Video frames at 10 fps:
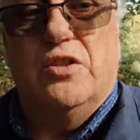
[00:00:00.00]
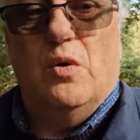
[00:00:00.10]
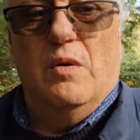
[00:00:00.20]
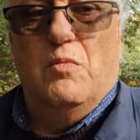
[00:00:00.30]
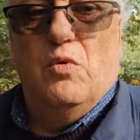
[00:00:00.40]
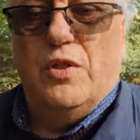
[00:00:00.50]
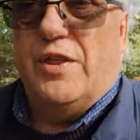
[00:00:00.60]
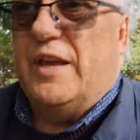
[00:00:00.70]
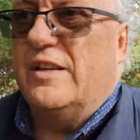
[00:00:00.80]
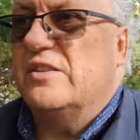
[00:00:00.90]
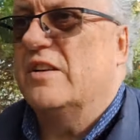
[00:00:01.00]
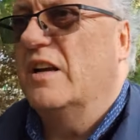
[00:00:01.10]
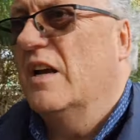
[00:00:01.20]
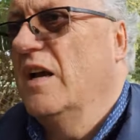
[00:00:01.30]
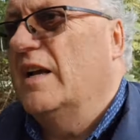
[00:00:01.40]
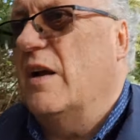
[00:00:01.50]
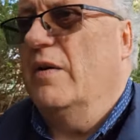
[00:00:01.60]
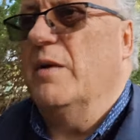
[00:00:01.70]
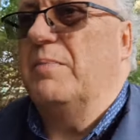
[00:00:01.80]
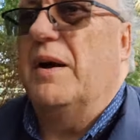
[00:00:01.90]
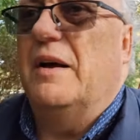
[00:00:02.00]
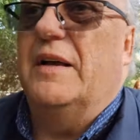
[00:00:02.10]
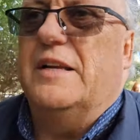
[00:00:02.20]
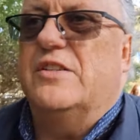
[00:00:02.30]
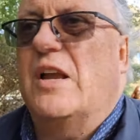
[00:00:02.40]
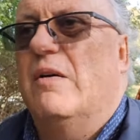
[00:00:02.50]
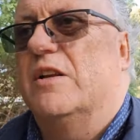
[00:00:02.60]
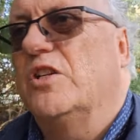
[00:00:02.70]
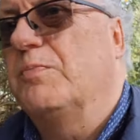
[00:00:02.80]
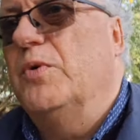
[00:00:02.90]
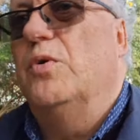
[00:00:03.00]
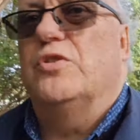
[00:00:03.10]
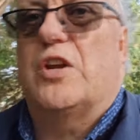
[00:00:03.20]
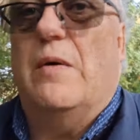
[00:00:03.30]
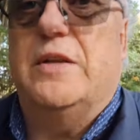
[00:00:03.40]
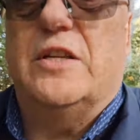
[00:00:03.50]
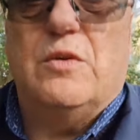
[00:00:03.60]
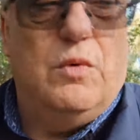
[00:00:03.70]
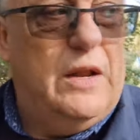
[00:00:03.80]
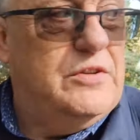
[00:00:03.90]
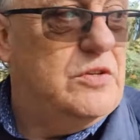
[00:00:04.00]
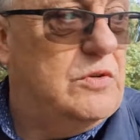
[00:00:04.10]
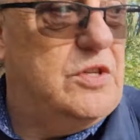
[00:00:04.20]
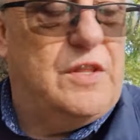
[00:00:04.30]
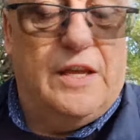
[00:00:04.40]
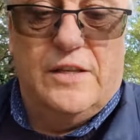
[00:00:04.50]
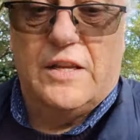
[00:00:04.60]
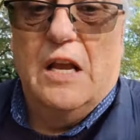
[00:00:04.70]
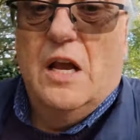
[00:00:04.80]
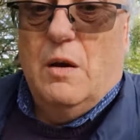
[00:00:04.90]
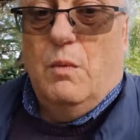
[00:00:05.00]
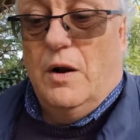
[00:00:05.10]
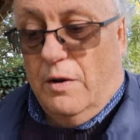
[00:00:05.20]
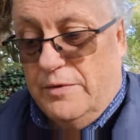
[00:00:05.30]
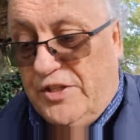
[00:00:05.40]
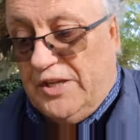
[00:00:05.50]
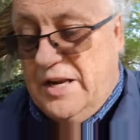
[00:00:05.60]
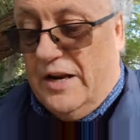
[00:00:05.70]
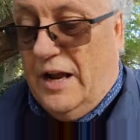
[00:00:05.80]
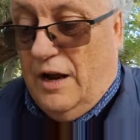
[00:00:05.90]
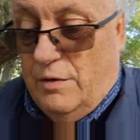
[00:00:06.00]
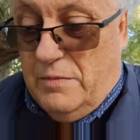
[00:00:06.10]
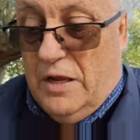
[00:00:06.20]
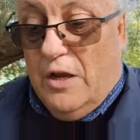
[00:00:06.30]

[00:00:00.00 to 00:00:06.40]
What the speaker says: doing more things, going to parties, going to sports, going to do all those sorts of things, while I was sitting at home,